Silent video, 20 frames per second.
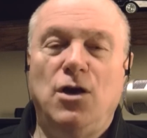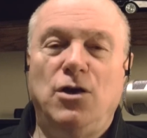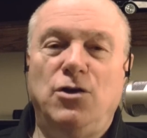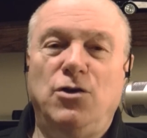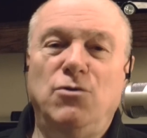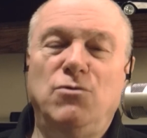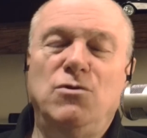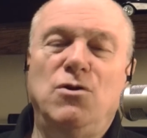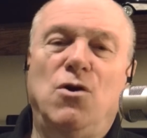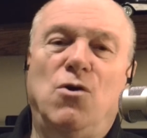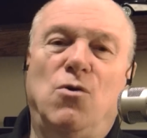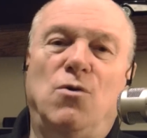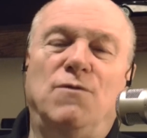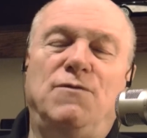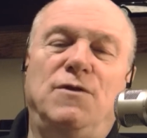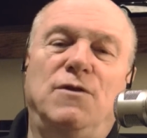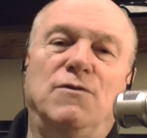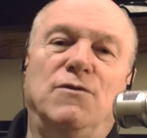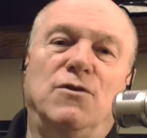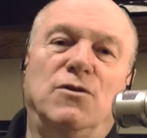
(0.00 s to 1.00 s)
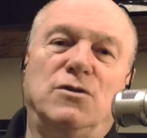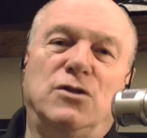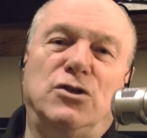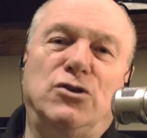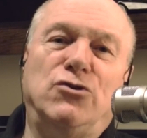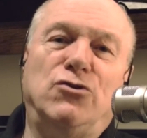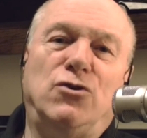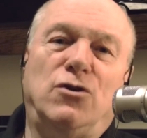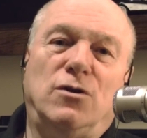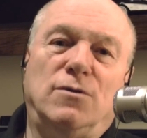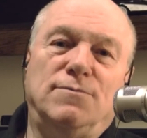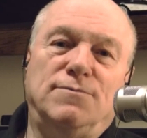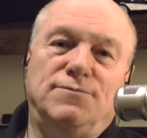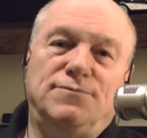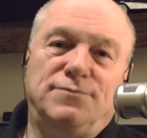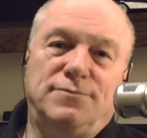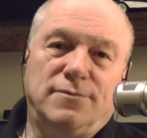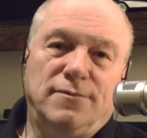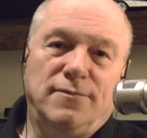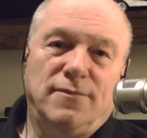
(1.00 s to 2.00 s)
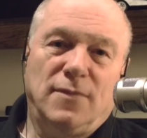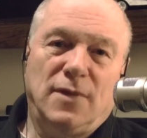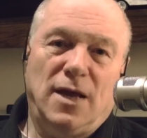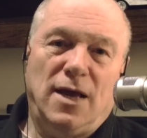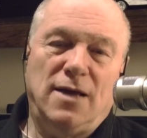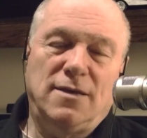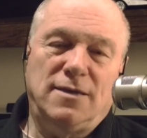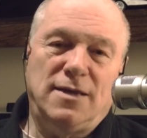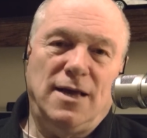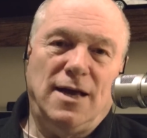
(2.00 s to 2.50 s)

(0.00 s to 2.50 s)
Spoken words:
You know, if you looked at all, at